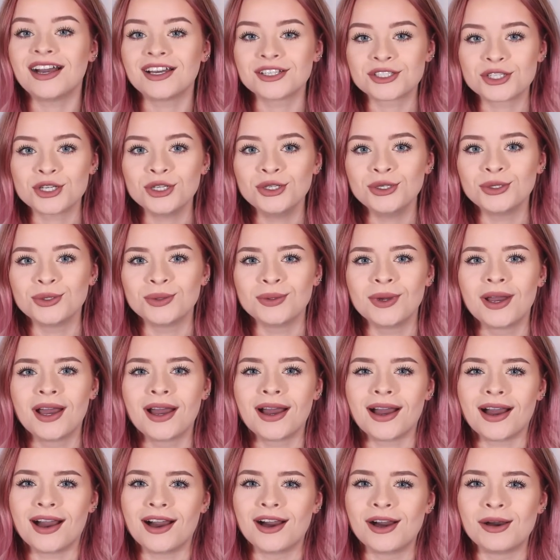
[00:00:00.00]
And two,
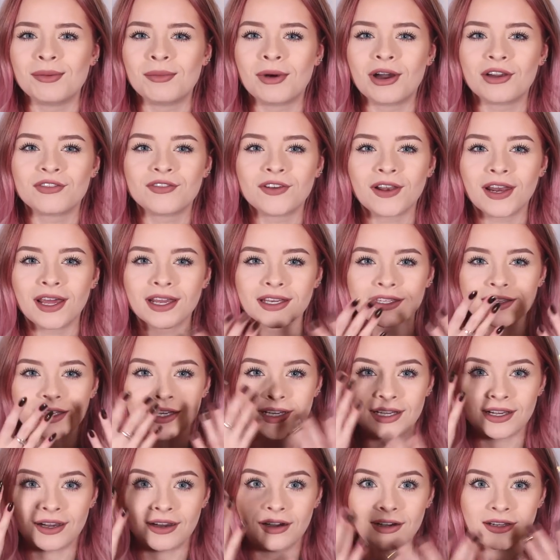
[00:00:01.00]
um, I feel like
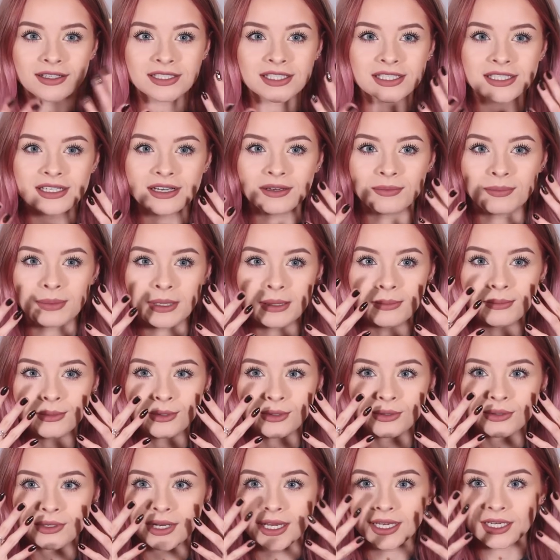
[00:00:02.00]
they cast a bit
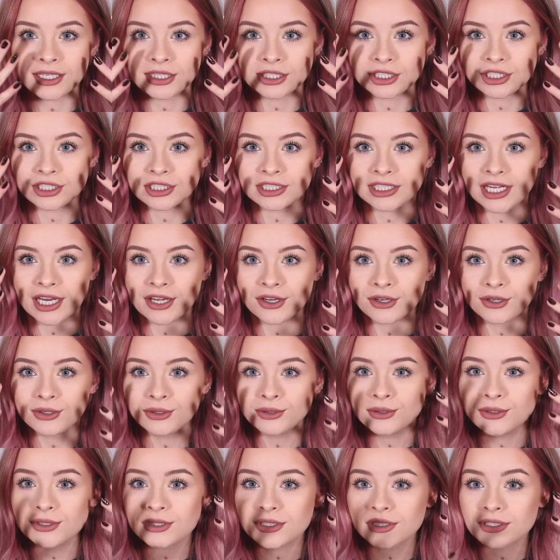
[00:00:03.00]
more like
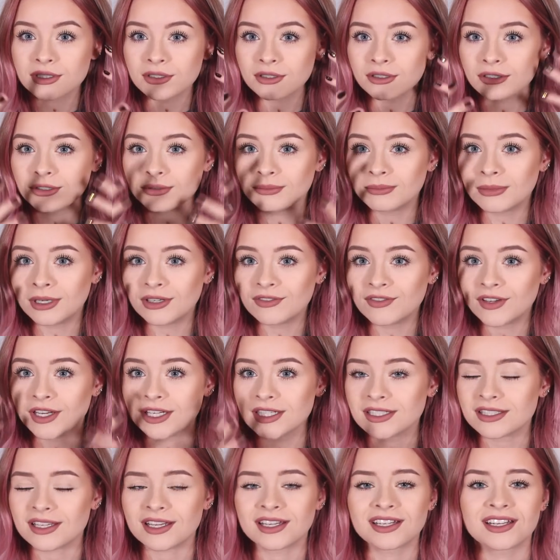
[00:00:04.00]
shadows on my
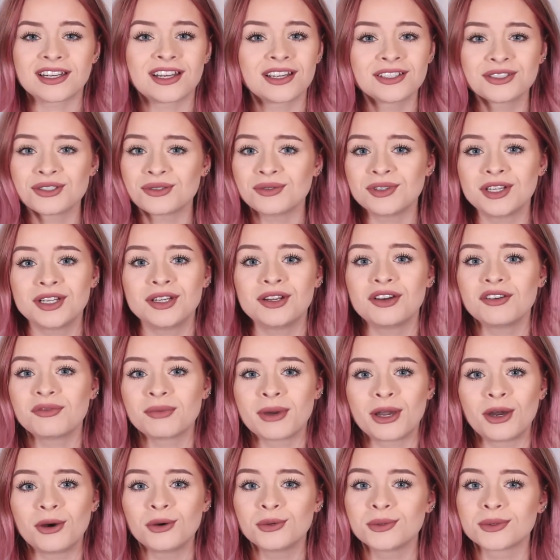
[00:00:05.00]
face and I don't really know if
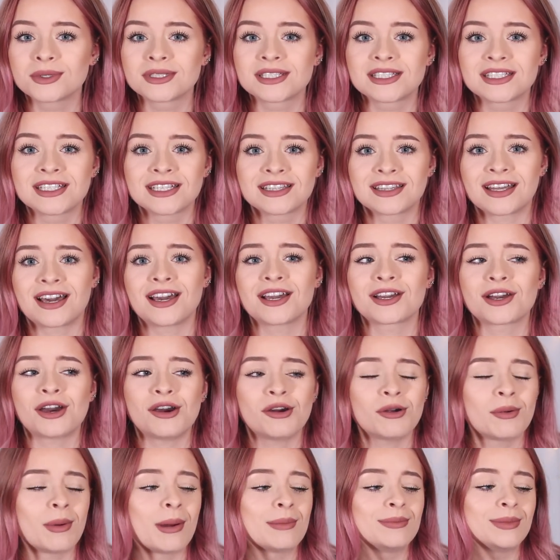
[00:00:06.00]
my old ones did that, I
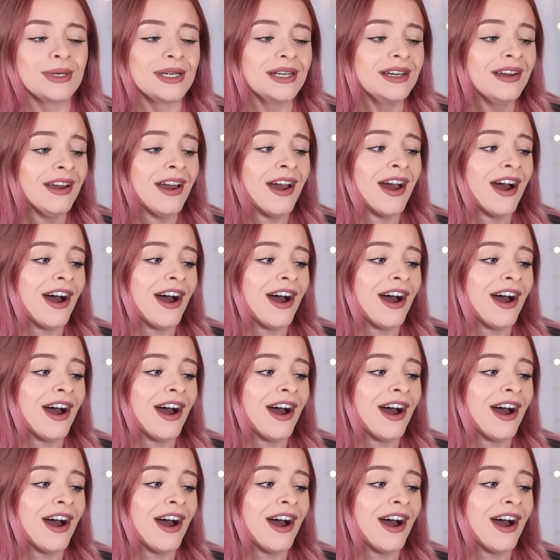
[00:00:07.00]
can't remember.